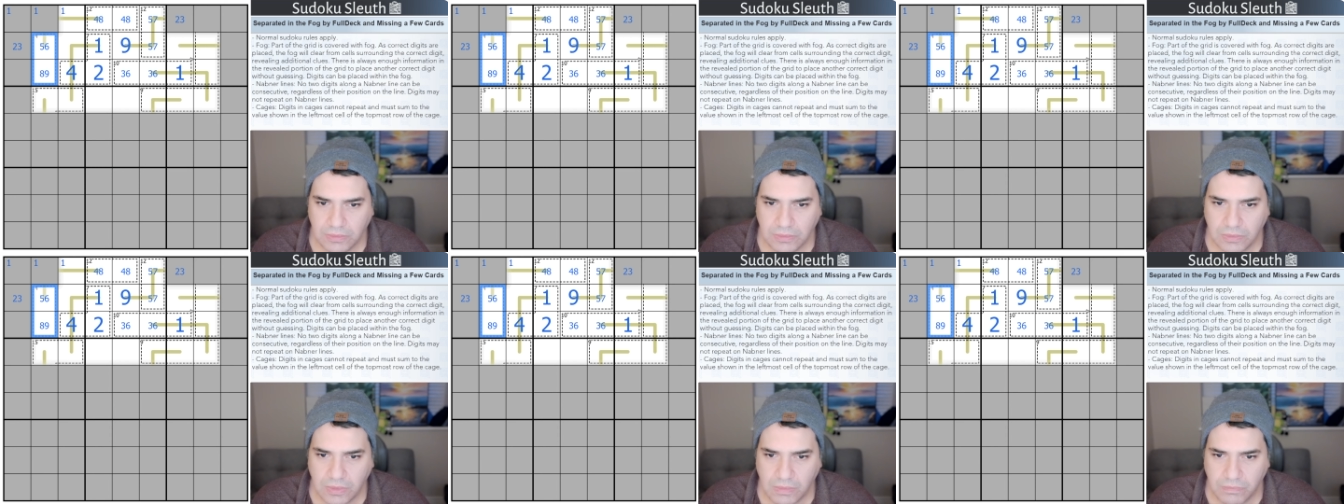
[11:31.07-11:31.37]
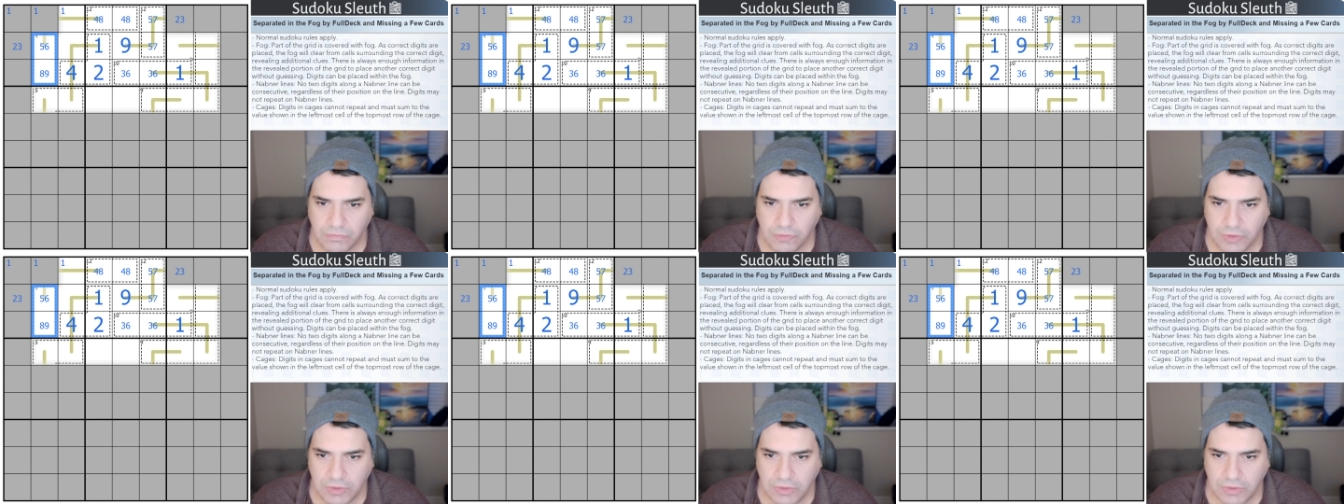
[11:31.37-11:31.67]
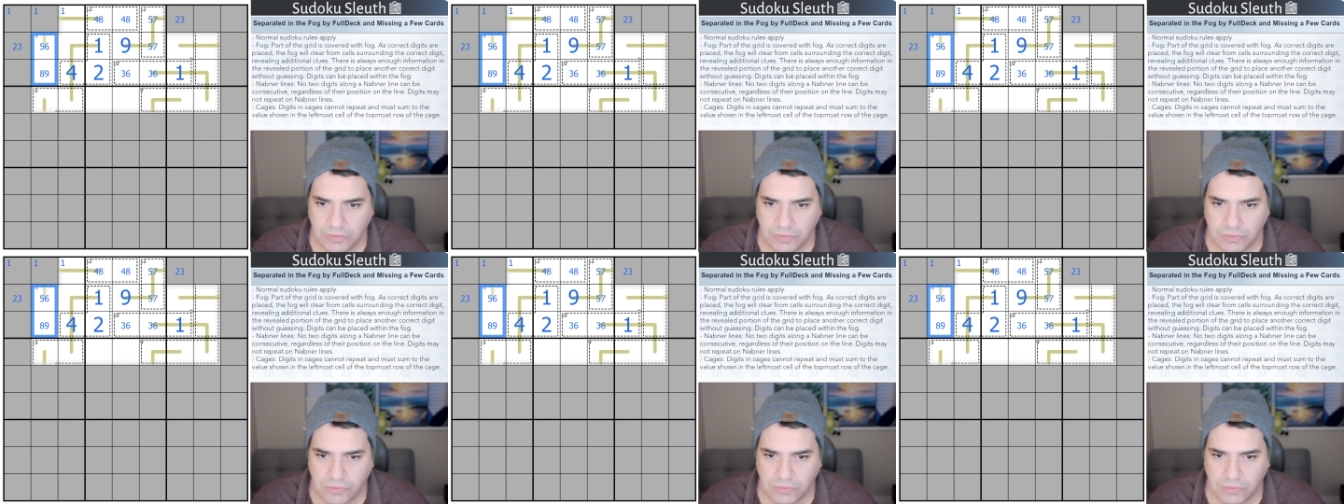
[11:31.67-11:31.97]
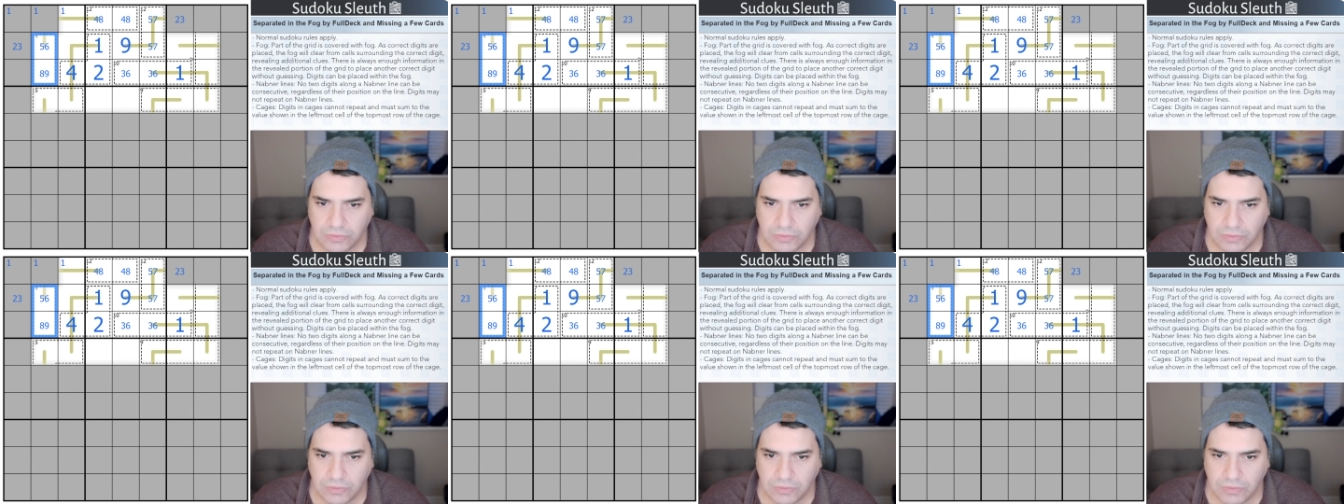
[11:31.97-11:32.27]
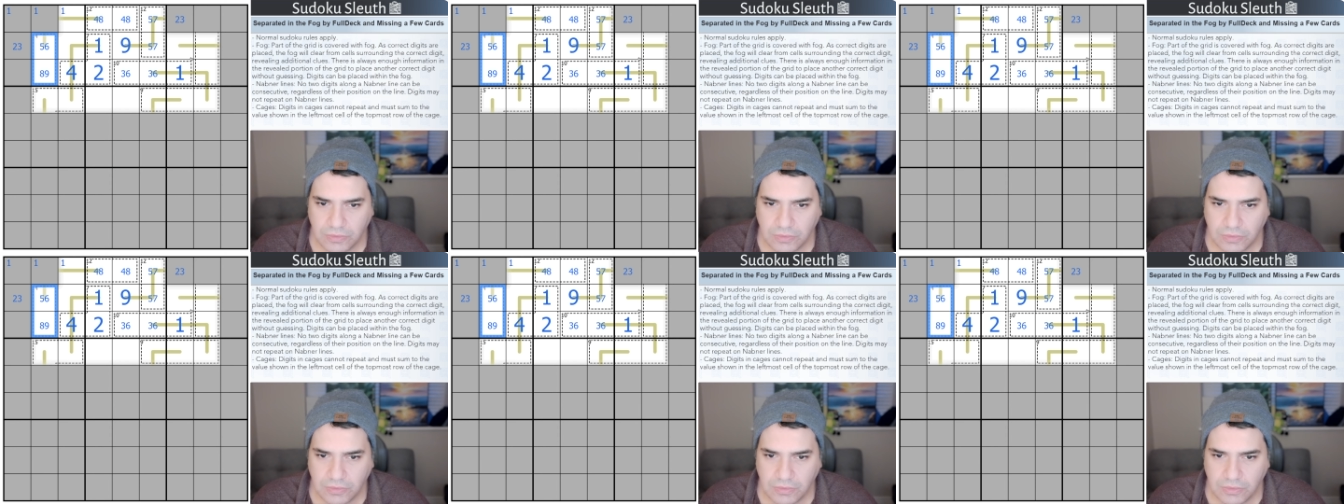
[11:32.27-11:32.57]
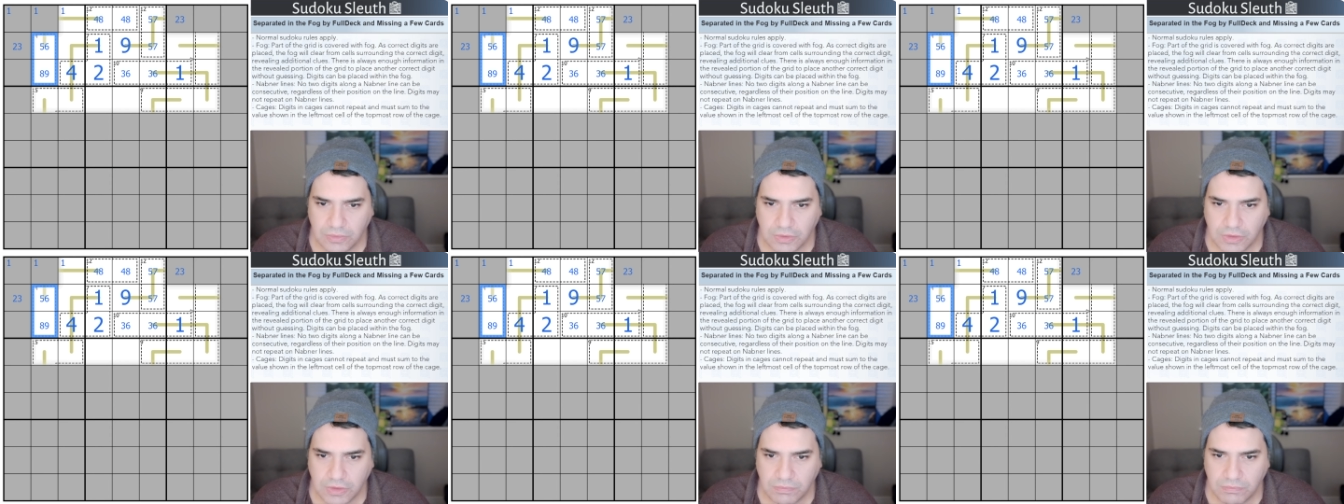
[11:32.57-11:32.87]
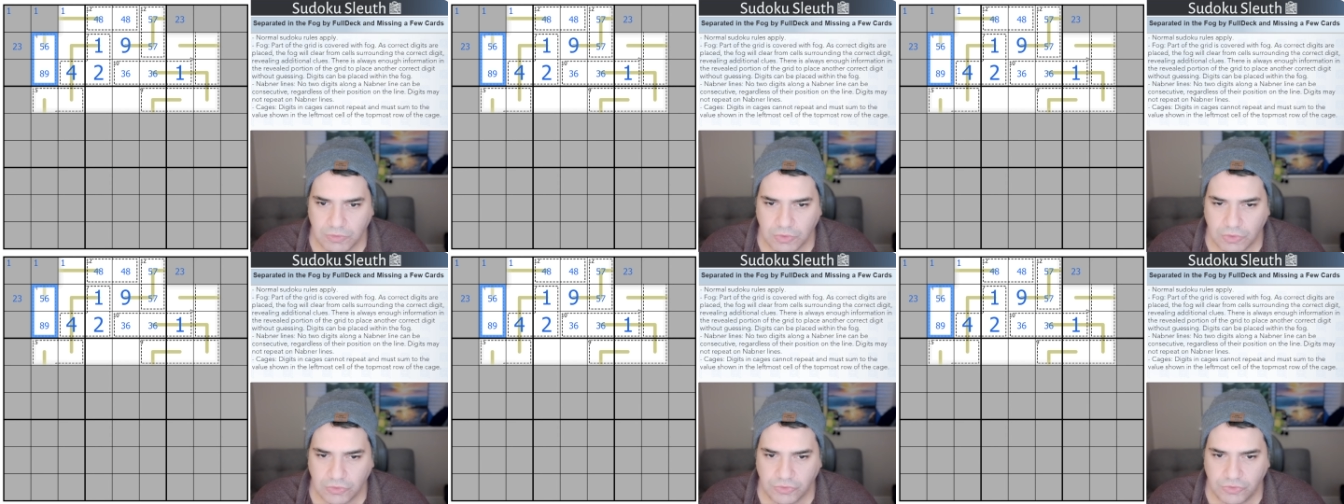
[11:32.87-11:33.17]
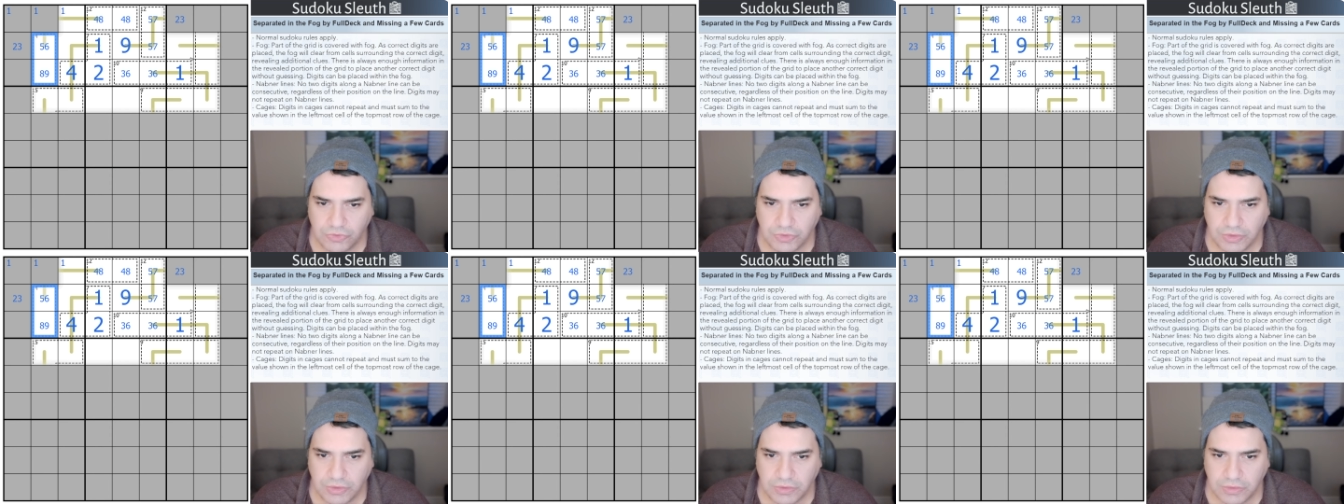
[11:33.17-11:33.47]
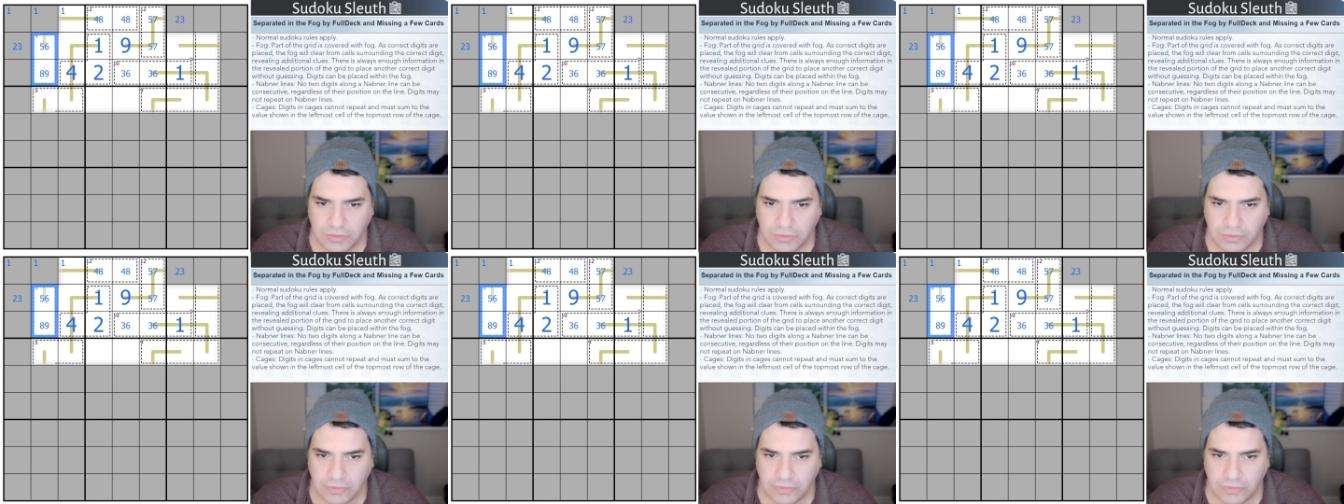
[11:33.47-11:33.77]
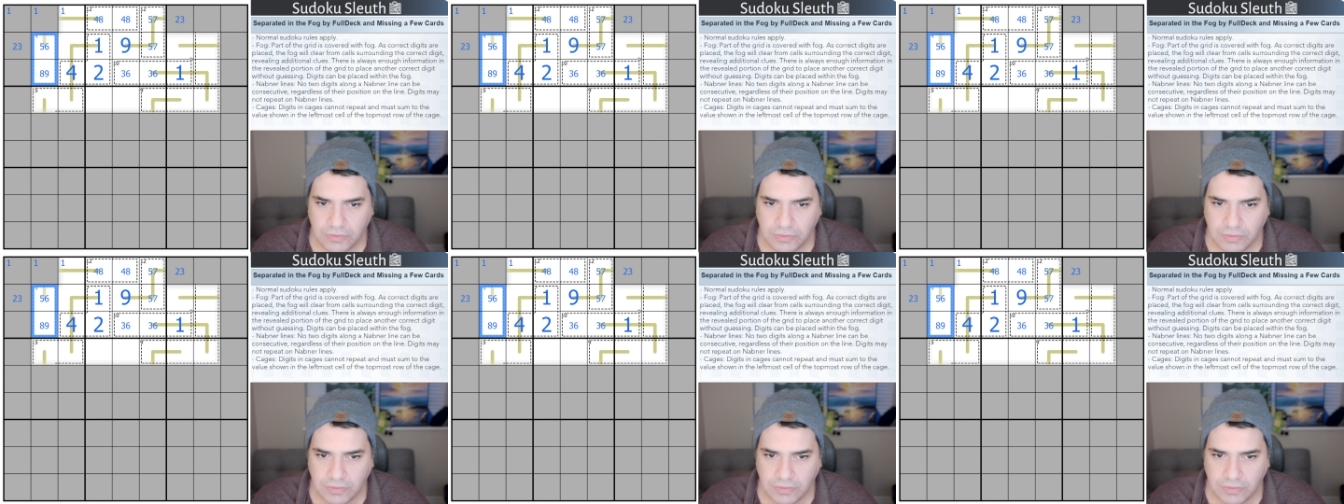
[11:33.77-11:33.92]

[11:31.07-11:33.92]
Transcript: obvious and I'm not seeing it?